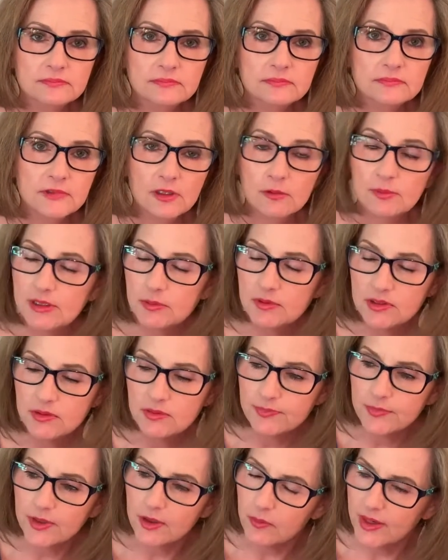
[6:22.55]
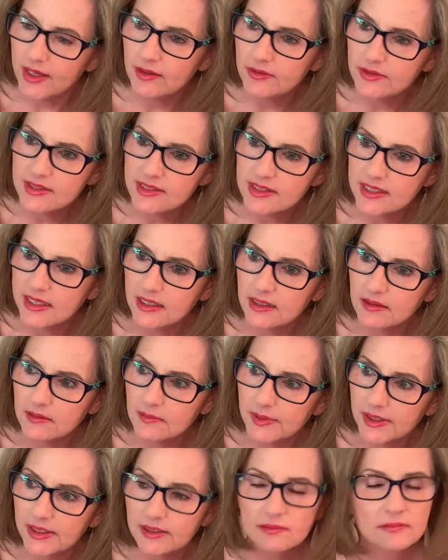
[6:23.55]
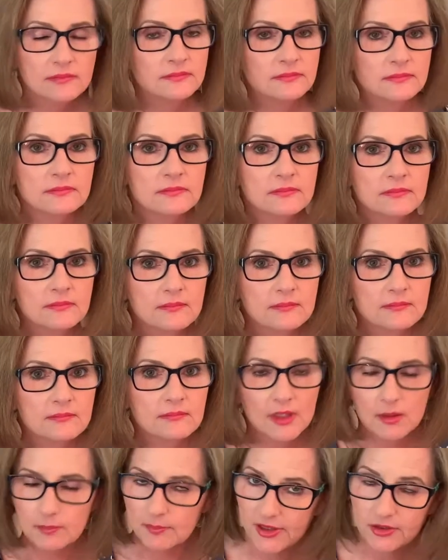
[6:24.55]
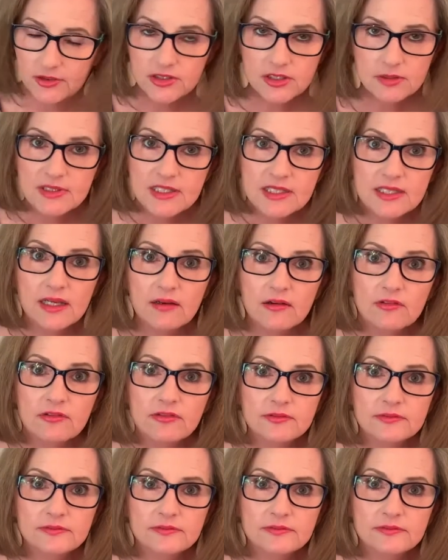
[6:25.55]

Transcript: Nobody was around to see it, but embarrassed myself.